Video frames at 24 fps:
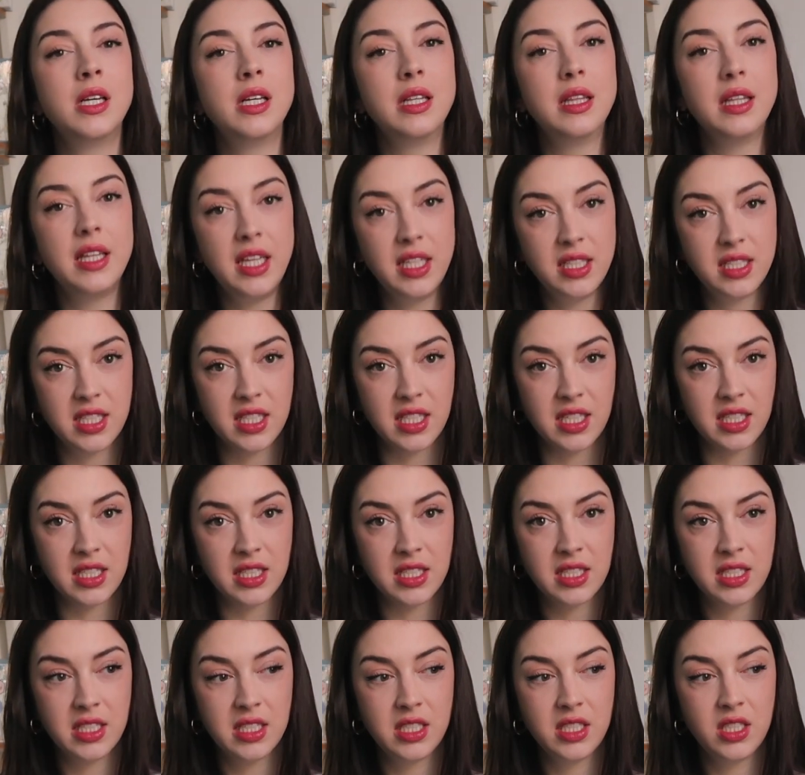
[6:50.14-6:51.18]

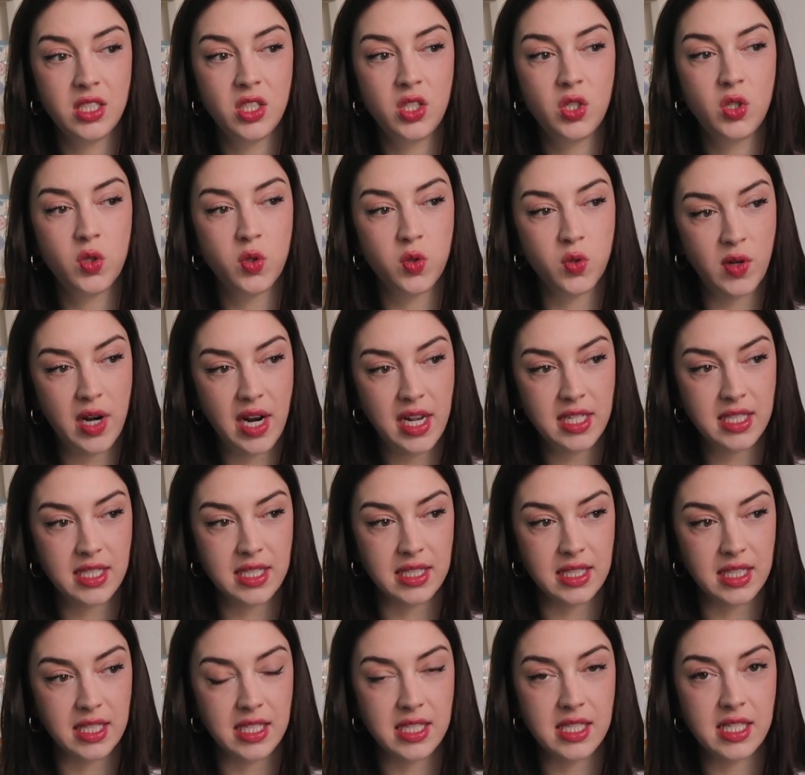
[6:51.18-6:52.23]
LinkedIn,
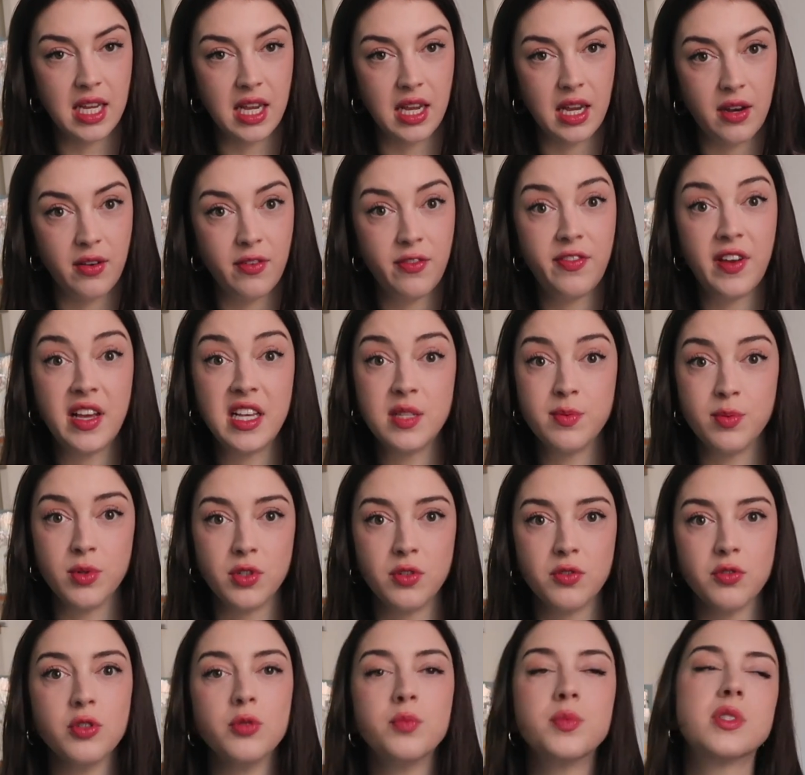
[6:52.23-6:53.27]
Craigslist, and Facebook
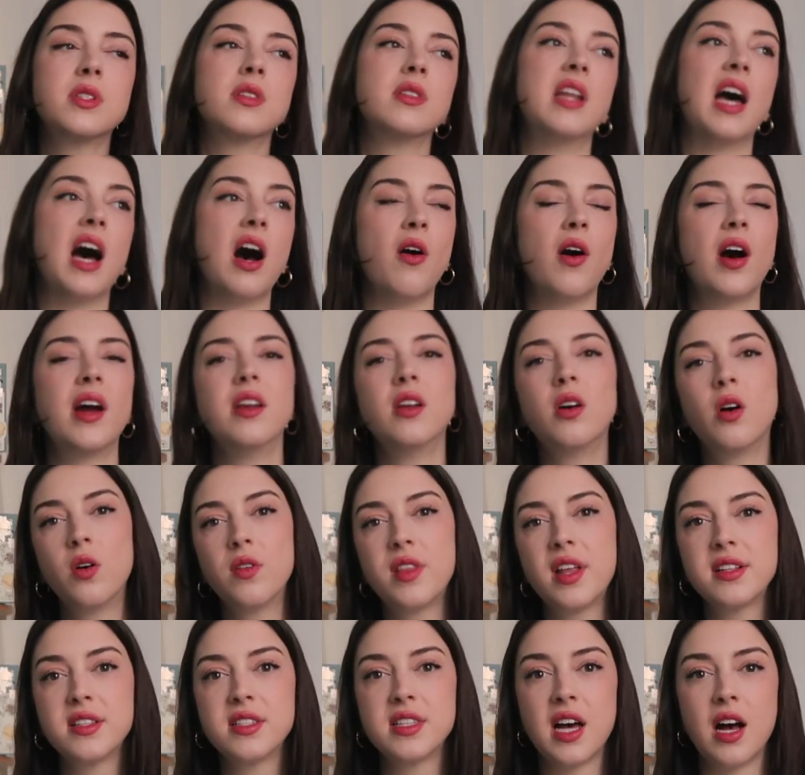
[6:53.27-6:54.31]
groups. Now, I know
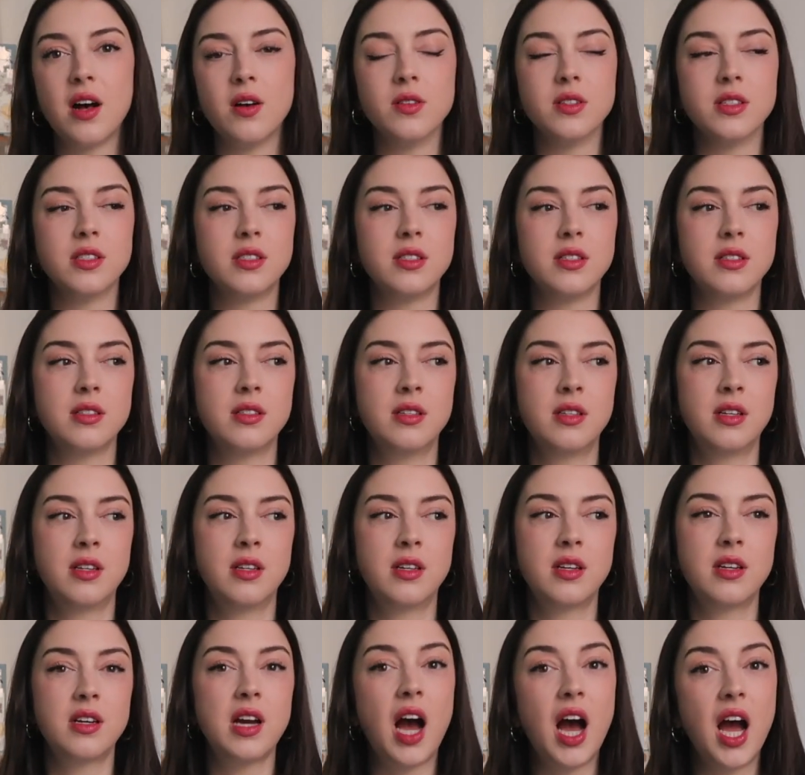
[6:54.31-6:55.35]
that sounds
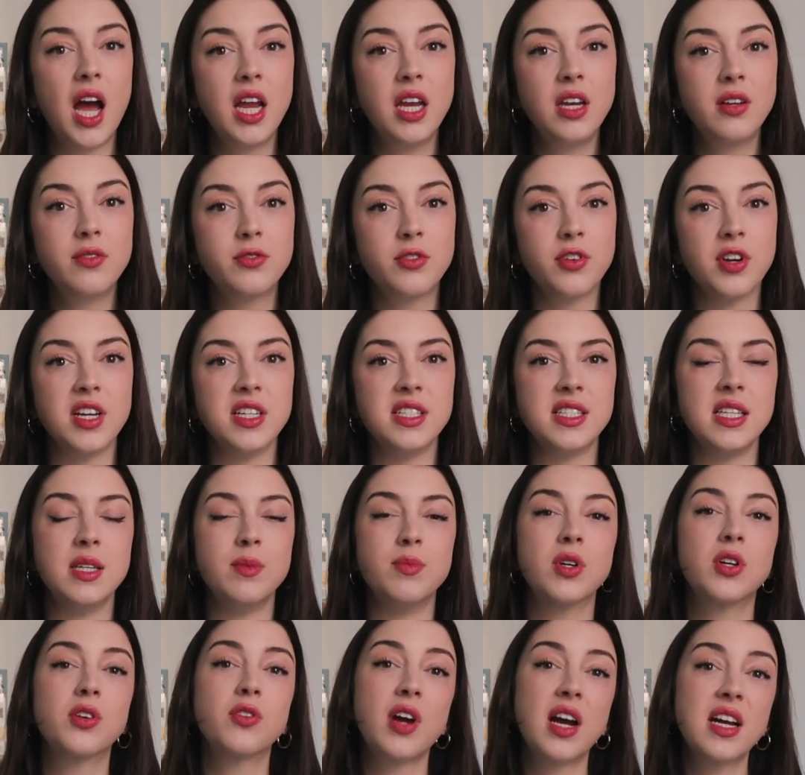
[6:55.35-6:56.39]
kind of crazy,
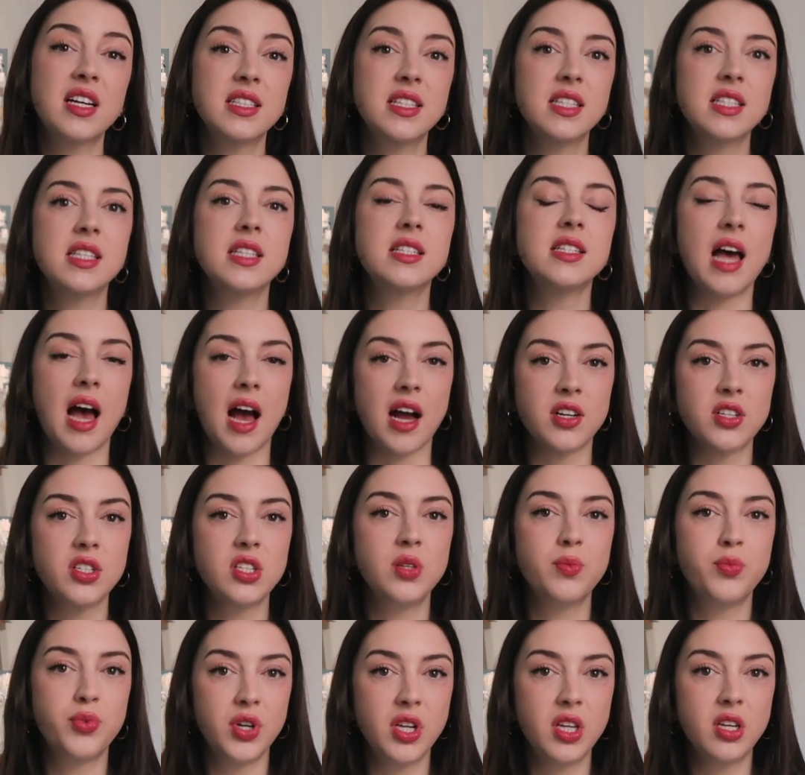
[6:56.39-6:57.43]
but Craigslist is
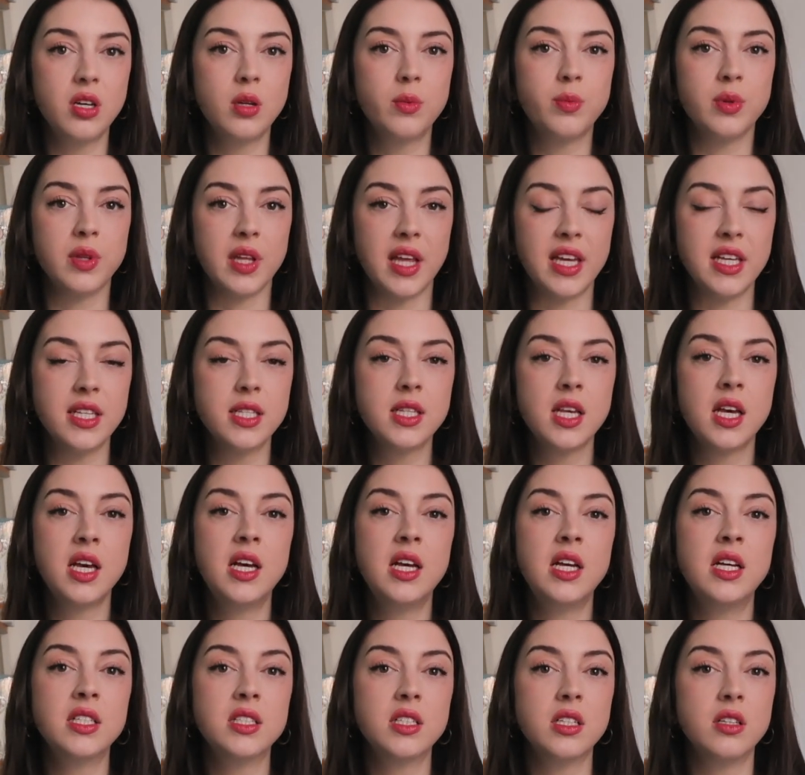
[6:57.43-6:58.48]
actually a pretty good place
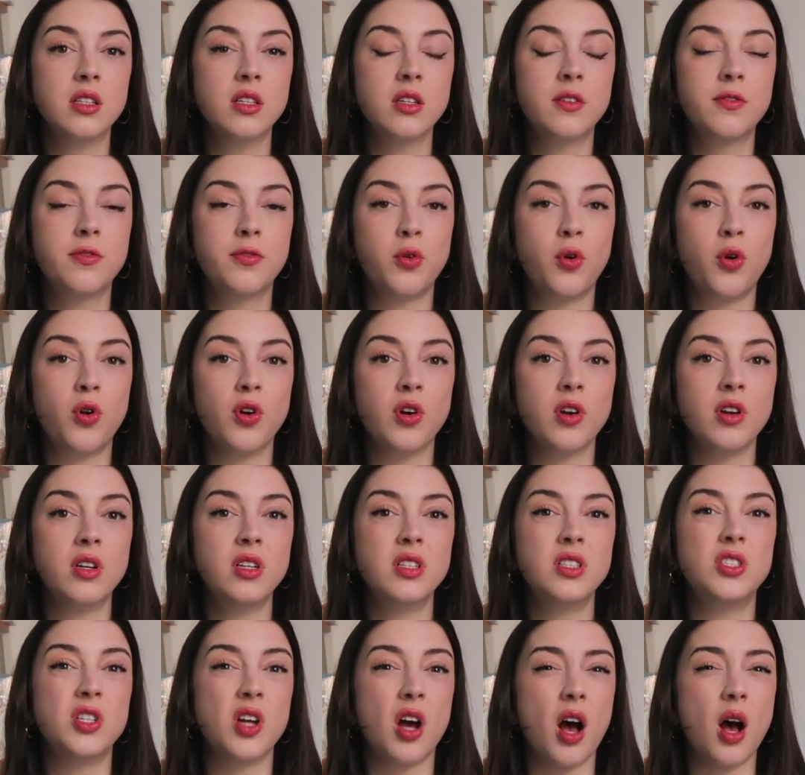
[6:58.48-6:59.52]
to look for
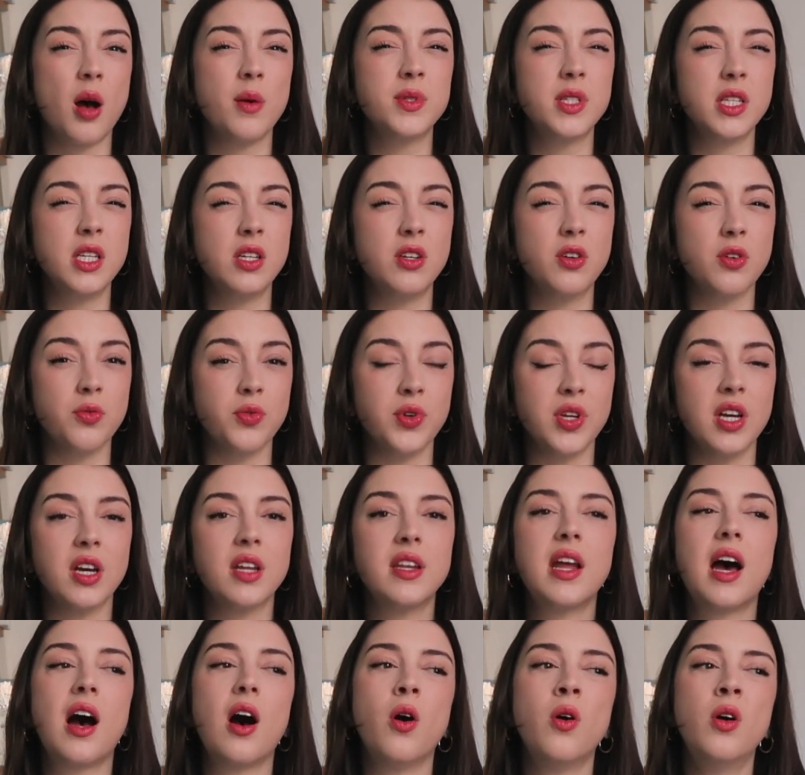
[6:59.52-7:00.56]
jobs in Korea.
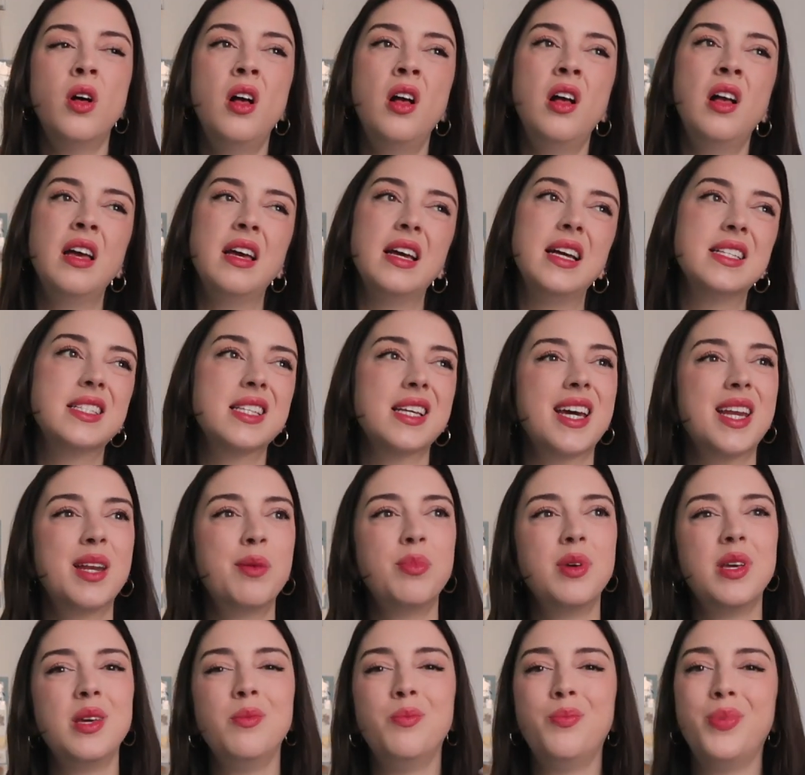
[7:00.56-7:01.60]
Now, is it going to
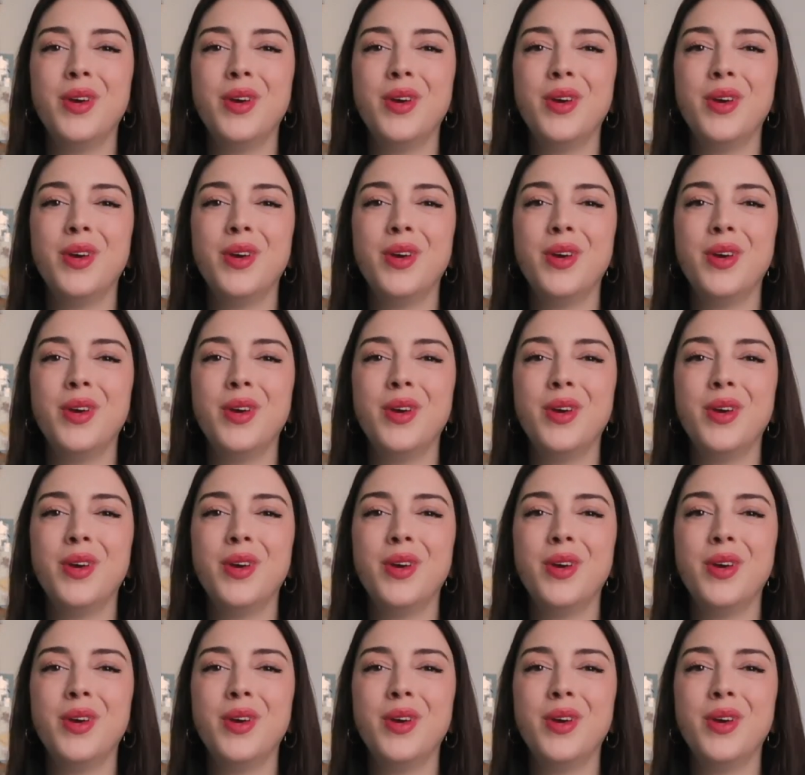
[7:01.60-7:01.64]
be